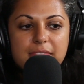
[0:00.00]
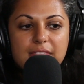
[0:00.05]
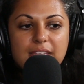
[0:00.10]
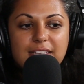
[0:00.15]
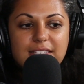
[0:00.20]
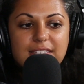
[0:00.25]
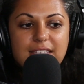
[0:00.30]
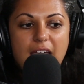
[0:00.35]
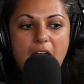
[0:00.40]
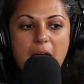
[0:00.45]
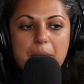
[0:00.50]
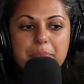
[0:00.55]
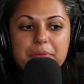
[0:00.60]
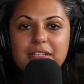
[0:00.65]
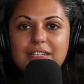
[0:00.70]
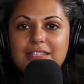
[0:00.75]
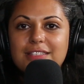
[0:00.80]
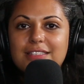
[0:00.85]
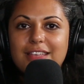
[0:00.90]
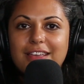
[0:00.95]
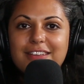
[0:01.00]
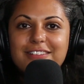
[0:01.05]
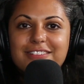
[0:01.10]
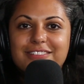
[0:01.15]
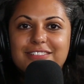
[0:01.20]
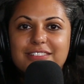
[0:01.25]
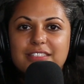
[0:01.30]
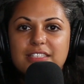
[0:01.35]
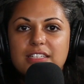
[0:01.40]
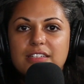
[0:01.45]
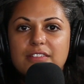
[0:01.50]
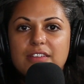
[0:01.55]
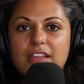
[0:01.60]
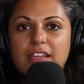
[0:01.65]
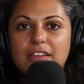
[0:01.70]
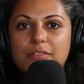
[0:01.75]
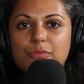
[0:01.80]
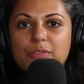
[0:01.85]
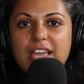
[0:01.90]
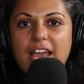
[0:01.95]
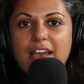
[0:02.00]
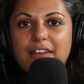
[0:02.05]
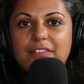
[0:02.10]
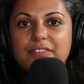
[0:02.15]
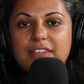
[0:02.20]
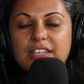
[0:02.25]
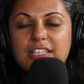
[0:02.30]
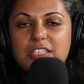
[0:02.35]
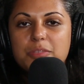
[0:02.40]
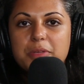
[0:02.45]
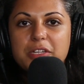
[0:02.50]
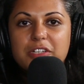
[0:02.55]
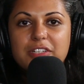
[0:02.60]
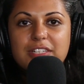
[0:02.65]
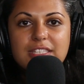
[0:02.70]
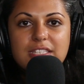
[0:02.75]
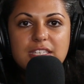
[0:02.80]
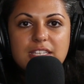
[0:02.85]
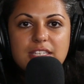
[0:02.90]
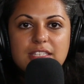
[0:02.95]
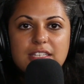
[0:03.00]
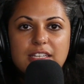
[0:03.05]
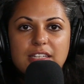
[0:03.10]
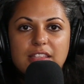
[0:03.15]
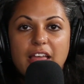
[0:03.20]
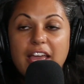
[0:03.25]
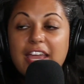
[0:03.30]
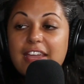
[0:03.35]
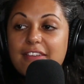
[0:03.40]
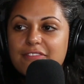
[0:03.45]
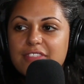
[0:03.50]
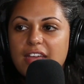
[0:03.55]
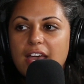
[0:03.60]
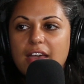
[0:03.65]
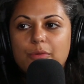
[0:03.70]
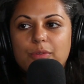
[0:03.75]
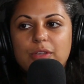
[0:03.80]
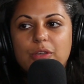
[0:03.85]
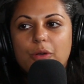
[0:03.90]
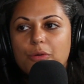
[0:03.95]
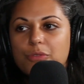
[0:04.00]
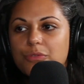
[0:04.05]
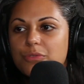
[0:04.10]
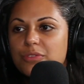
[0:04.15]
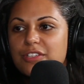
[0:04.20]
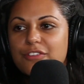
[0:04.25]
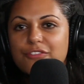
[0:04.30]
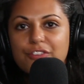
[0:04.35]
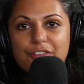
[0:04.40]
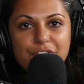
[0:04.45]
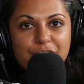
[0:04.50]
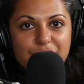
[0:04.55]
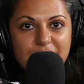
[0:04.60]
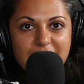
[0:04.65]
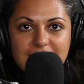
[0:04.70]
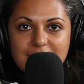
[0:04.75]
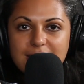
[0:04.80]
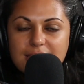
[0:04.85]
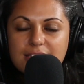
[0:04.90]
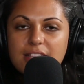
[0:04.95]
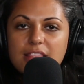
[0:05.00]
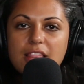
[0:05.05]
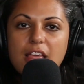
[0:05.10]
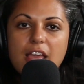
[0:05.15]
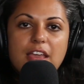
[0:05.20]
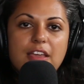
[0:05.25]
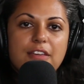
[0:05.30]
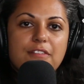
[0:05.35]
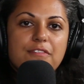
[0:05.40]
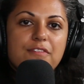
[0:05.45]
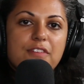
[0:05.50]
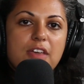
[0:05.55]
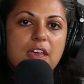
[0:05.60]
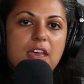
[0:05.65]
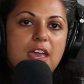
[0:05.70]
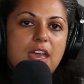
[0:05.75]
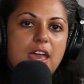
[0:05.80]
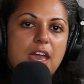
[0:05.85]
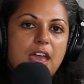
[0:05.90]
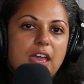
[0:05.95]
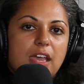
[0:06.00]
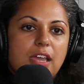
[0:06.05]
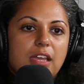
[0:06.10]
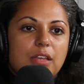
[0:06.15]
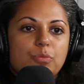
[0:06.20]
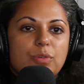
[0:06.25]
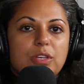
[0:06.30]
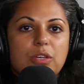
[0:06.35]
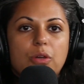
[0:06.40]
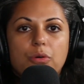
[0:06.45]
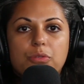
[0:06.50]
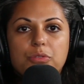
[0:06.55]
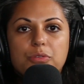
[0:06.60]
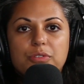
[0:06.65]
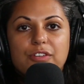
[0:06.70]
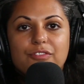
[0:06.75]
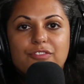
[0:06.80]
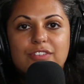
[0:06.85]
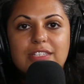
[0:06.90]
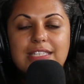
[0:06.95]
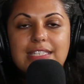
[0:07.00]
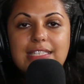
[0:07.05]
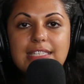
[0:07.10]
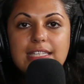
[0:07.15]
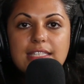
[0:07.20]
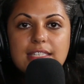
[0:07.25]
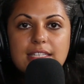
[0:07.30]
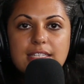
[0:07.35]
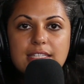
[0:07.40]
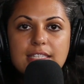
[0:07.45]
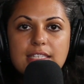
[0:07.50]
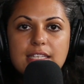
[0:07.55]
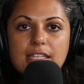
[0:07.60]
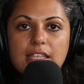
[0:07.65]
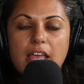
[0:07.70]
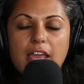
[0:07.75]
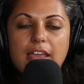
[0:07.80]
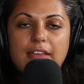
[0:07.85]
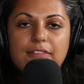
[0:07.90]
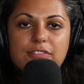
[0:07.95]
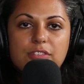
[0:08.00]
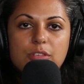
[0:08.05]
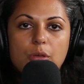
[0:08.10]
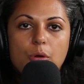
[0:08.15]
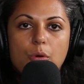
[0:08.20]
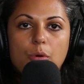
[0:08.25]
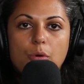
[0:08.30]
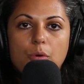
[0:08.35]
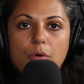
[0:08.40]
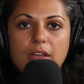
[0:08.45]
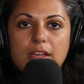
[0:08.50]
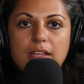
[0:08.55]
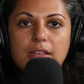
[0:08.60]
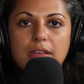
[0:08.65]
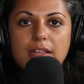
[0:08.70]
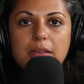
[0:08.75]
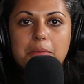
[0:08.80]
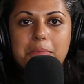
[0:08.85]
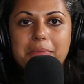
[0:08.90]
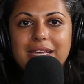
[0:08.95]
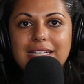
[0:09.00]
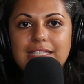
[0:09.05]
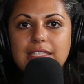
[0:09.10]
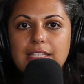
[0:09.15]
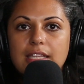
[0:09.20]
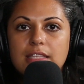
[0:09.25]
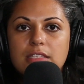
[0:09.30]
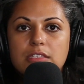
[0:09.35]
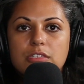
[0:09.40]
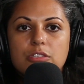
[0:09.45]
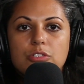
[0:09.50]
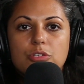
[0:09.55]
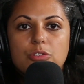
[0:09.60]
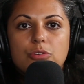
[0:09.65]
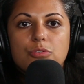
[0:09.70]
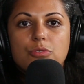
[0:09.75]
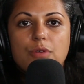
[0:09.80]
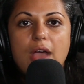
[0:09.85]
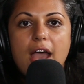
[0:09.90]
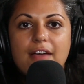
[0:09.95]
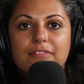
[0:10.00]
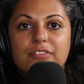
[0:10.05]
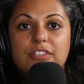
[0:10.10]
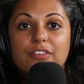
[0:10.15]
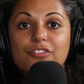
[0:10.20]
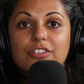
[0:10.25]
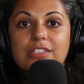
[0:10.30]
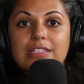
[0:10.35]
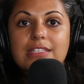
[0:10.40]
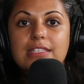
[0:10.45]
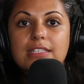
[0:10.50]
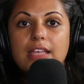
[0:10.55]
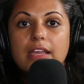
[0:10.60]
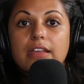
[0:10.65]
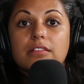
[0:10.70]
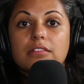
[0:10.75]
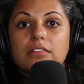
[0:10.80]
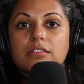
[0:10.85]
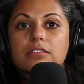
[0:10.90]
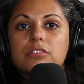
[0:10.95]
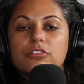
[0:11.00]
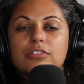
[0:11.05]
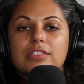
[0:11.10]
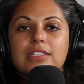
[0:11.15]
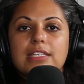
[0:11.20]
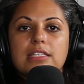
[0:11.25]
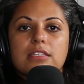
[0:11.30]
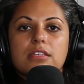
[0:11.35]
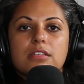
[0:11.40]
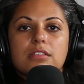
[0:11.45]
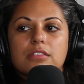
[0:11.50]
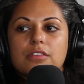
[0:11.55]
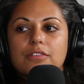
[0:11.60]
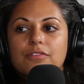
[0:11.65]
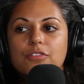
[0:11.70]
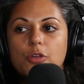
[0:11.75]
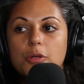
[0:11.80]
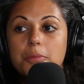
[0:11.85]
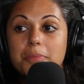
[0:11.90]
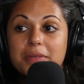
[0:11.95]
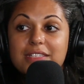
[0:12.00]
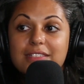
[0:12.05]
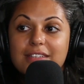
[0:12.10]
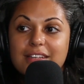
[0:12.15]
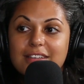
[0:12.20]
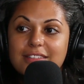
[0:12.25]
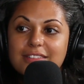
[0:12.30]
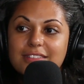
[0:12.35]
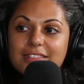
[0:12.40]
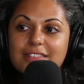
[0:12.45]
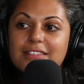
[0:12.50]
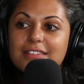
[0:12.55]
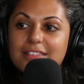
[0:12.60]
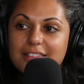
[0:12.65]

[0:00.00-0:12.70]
things happen in cycles, and we have experiences in life that we go through different phases in life, and we go through different seasons in life. So it makes sense to have different cycles or seasons of your business.